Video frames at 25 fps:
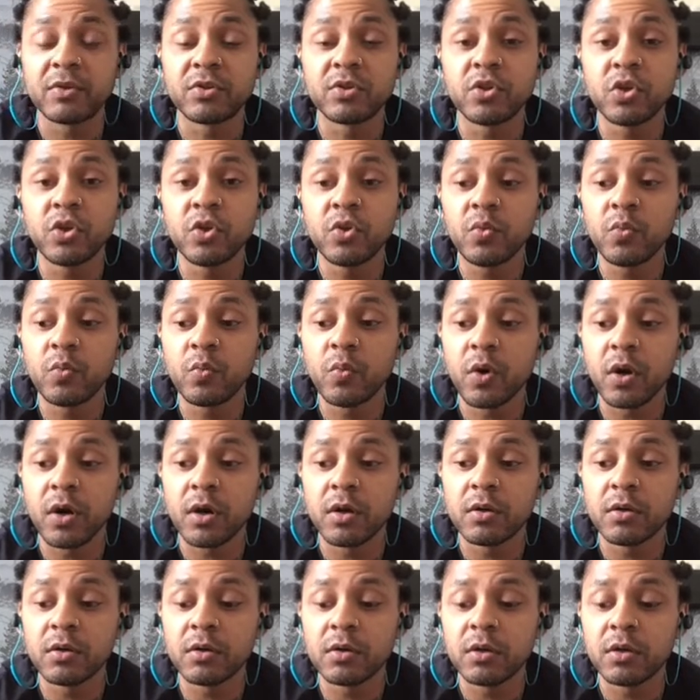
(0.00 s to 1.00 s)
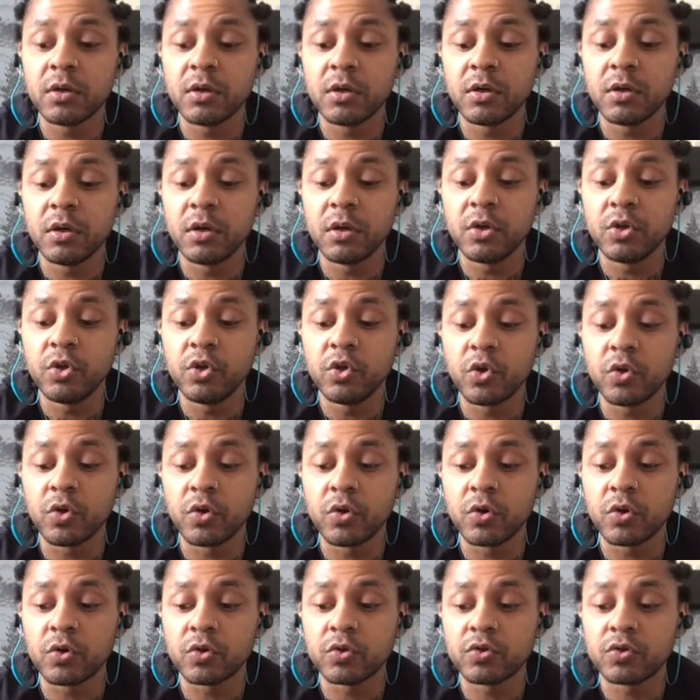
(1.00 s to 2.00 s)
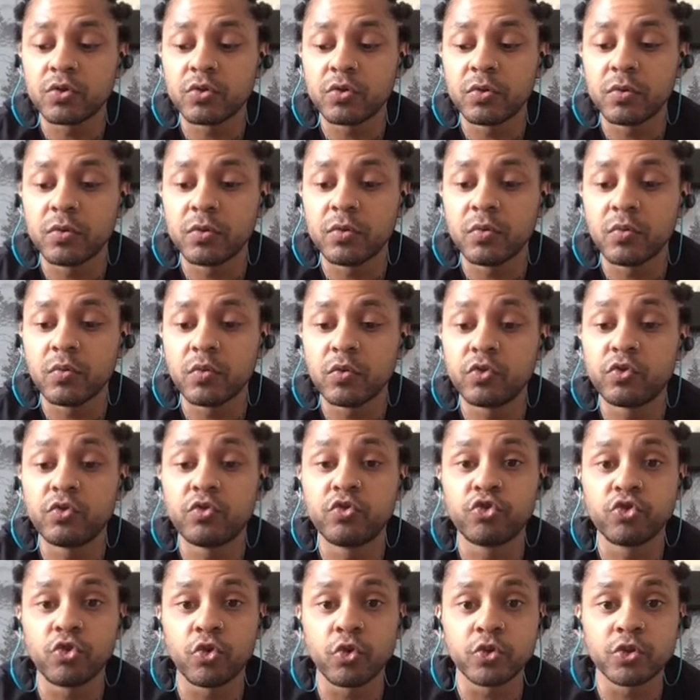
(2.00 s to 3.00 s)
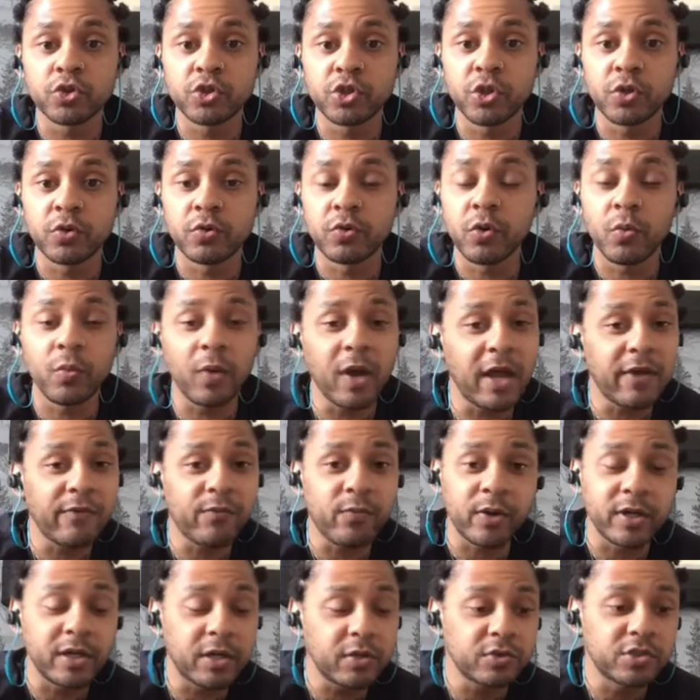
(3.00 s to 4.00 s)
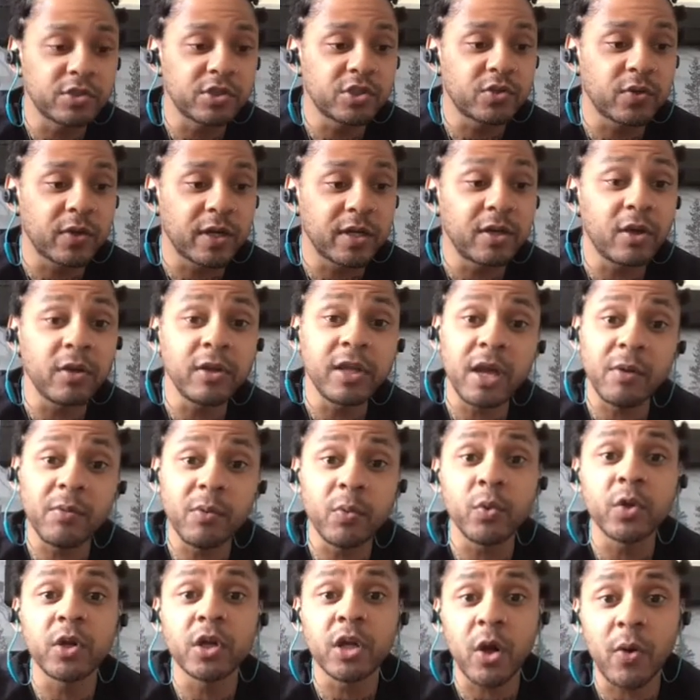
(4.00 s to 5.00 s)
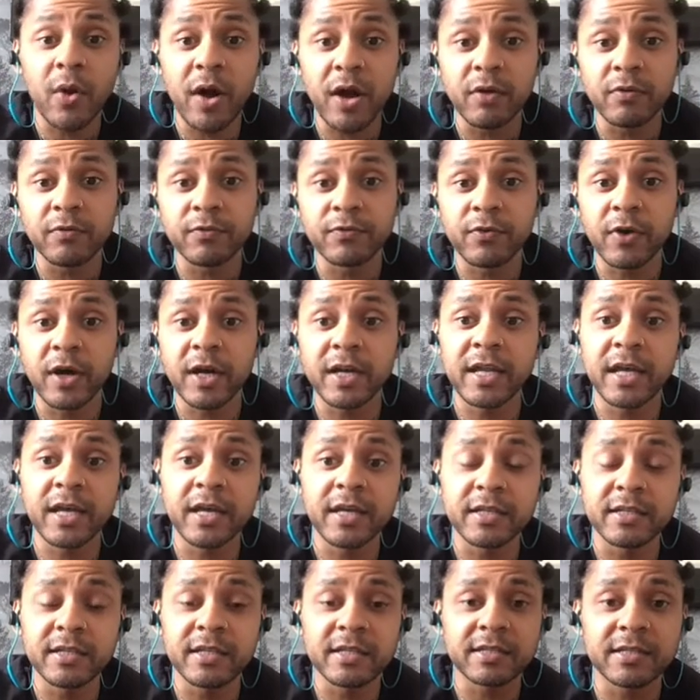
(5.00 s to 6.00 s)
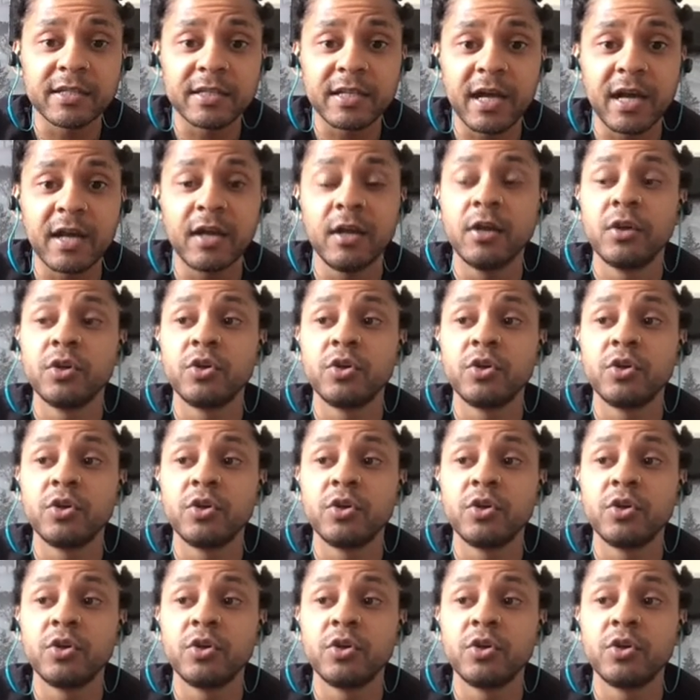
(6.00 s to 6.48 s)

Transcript: Do what you're drawn to, not what everyone else is doing. Oh yeah, we want to go out on Friday and this and that.